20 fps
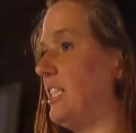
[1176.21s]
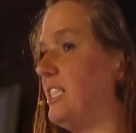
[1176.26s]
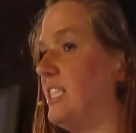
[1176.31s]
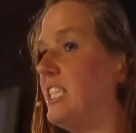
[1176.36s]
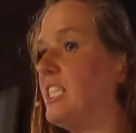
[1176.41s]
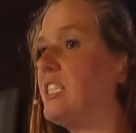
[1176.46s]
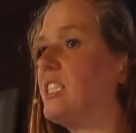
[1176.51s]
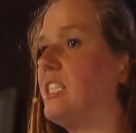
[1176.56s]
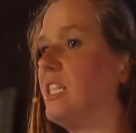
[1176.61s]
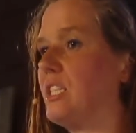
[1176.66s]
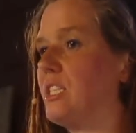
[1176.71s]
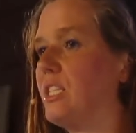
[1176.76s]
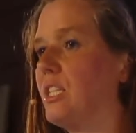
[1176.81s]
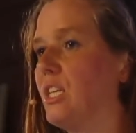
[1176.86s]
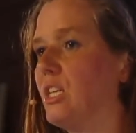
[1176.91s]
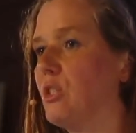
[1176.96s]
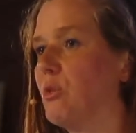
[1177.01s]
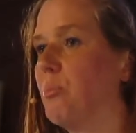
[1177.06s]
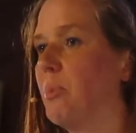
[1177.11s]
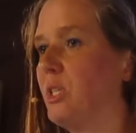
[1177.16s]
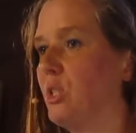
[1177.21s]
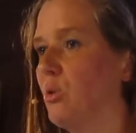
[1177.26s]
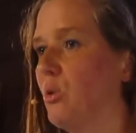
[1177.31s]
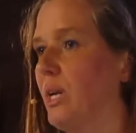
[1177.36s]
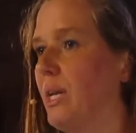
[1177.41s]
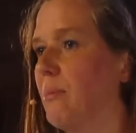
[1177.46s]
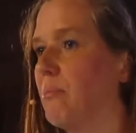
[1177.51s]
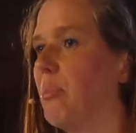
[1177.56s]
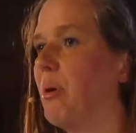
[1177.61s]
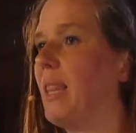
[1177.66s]
distances
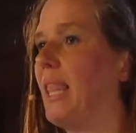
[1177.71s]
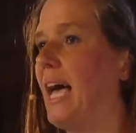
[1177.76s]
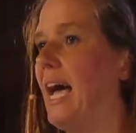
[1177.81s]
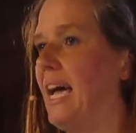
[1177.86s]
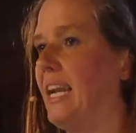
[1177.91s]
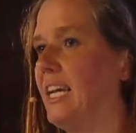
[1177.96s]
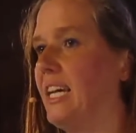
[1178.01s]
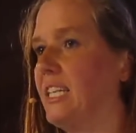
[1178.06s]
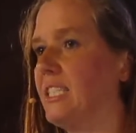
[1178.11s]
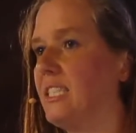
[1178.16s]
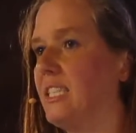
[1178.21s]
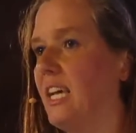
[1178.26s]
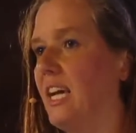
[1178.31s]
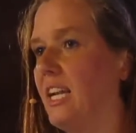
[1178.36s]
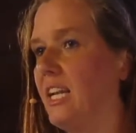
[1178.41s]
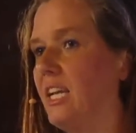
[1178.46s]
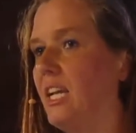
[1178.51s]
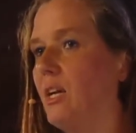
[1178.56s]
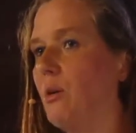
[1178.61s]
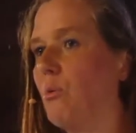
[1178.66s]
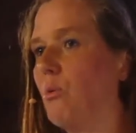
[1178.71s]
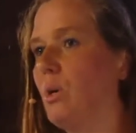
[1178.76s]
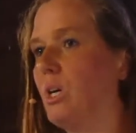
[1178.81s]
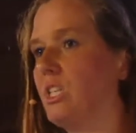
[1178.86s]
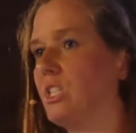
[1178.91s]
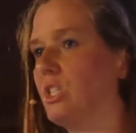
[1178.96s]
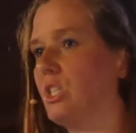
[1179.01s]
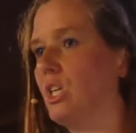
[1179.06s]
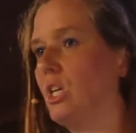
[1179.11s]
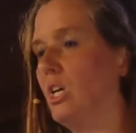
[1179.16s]
between planets, and he
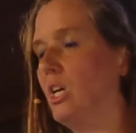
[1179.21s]
was